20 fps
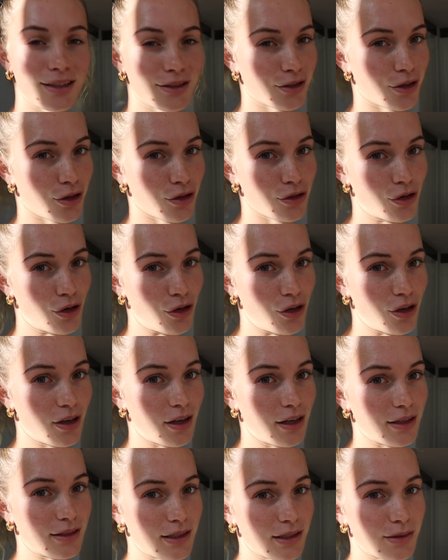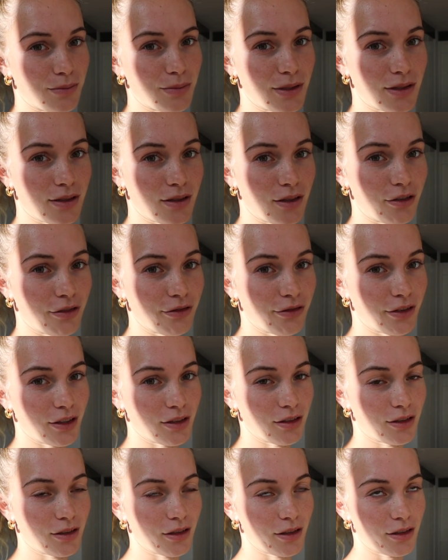Let's go show you guys this Biscoff
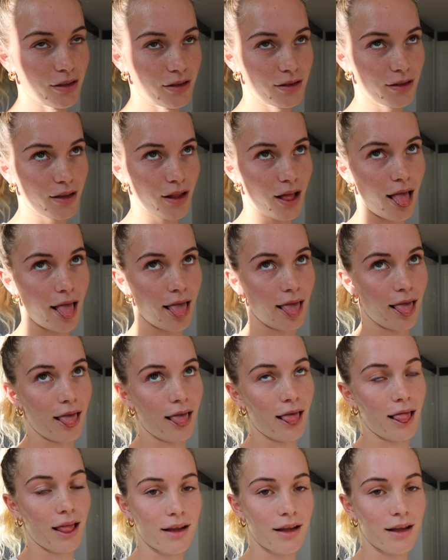French toast. Oh.